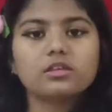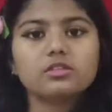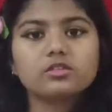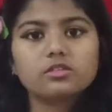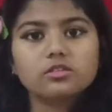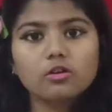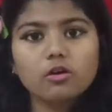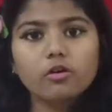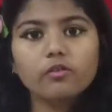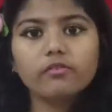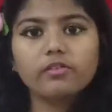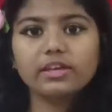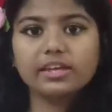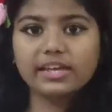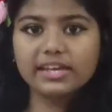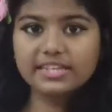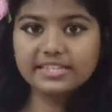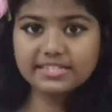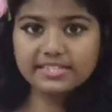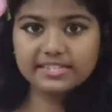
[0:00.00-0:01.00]
So we
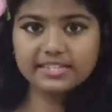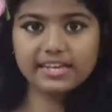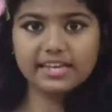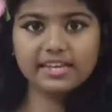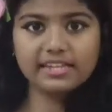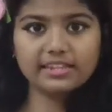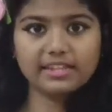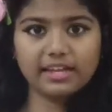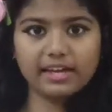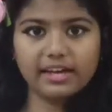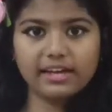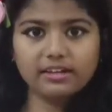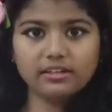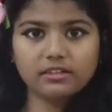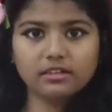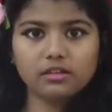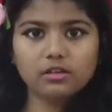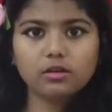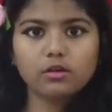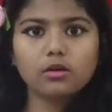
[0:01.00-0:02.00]
can say that
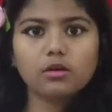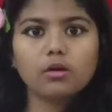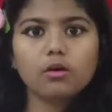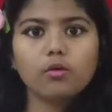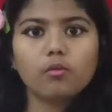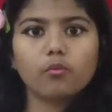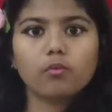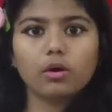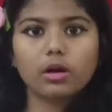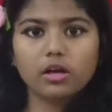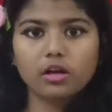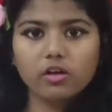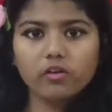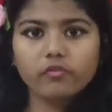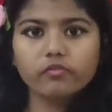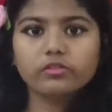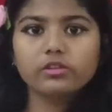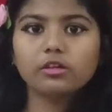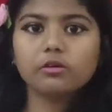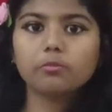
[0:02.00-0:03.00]
one
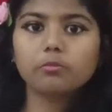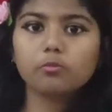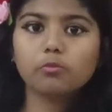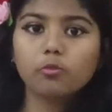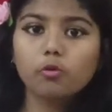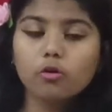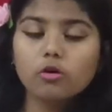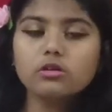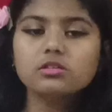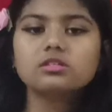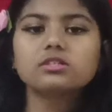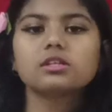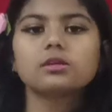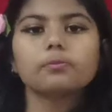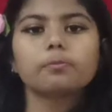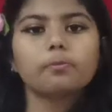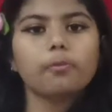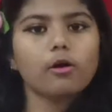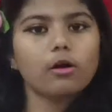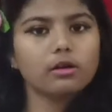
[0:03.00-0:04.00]
of the most
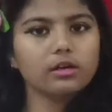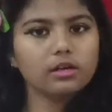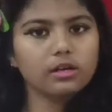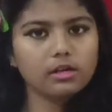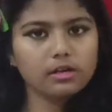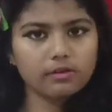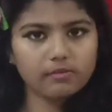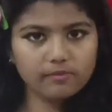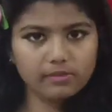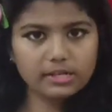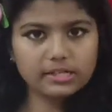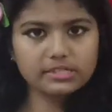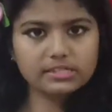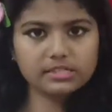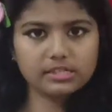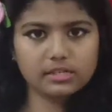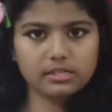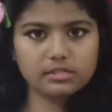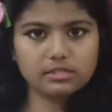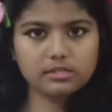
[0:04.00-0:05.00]
important
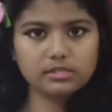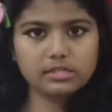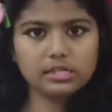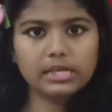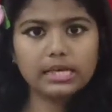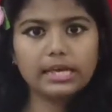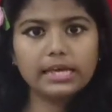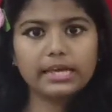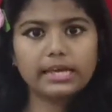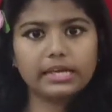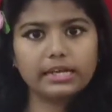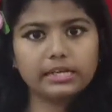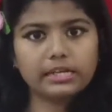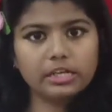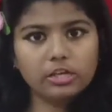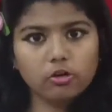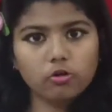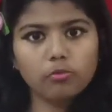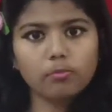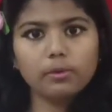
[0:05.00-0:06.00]
inventions in
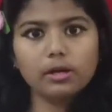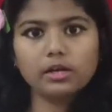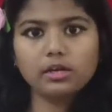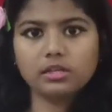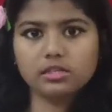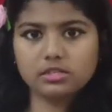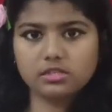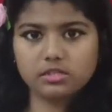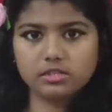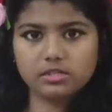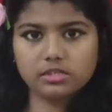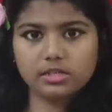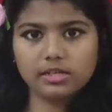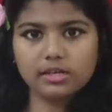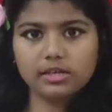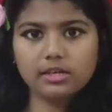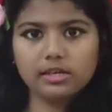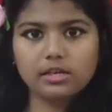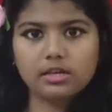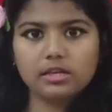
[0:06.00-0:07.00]
human
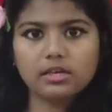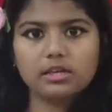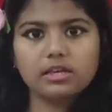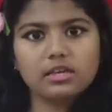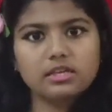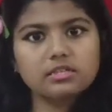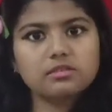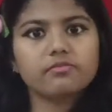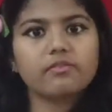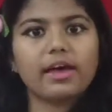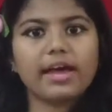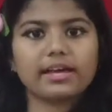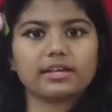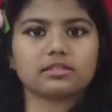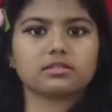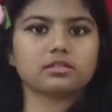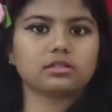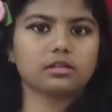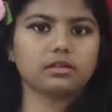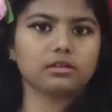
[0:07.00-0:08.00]
history is
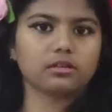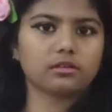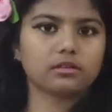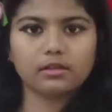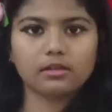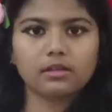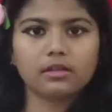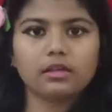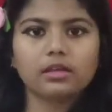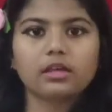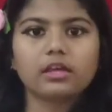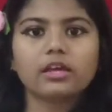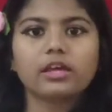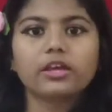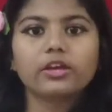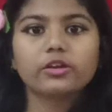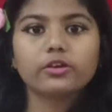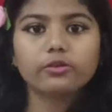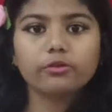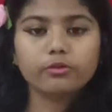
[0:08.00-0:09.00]
vaccine.
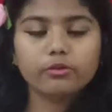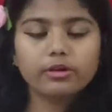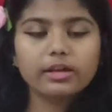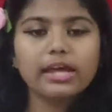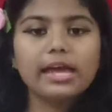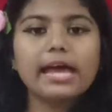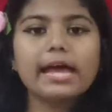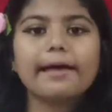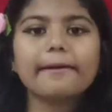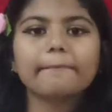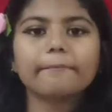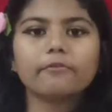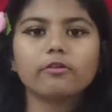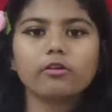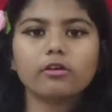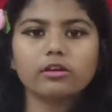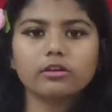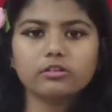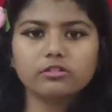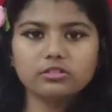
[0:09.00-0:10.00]
Today I am
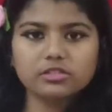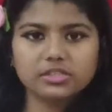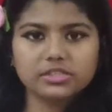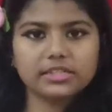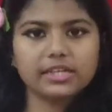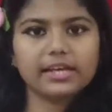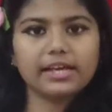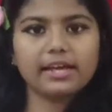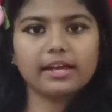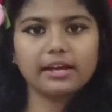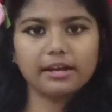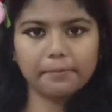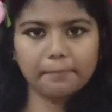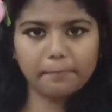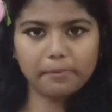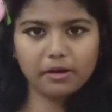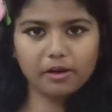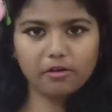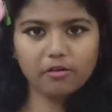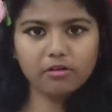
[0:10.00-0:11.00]
going to share
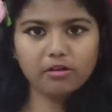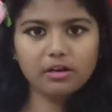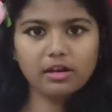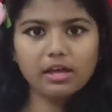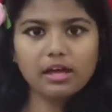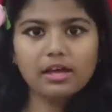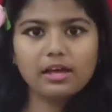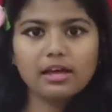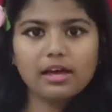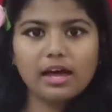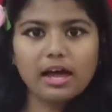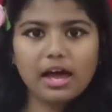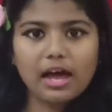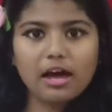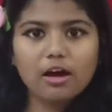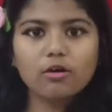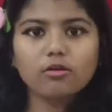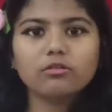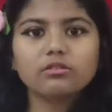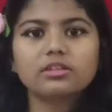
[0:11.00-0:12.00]
about
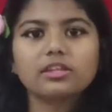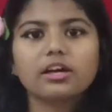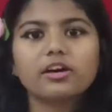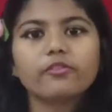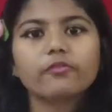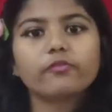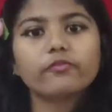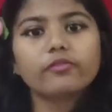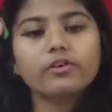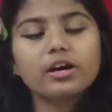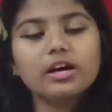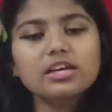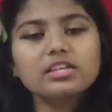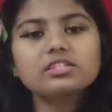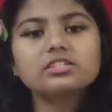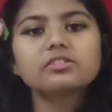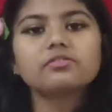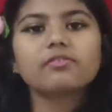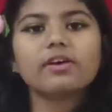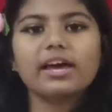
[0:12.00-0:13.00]
how the
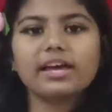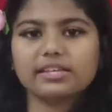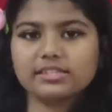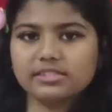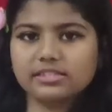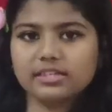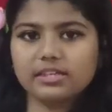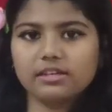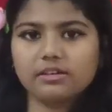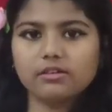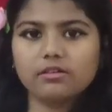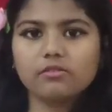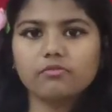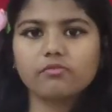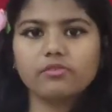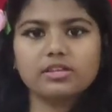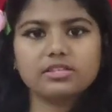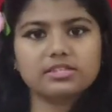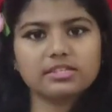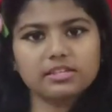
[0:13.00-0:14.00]
first vaccine
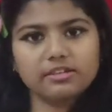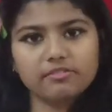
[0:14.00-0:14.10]
was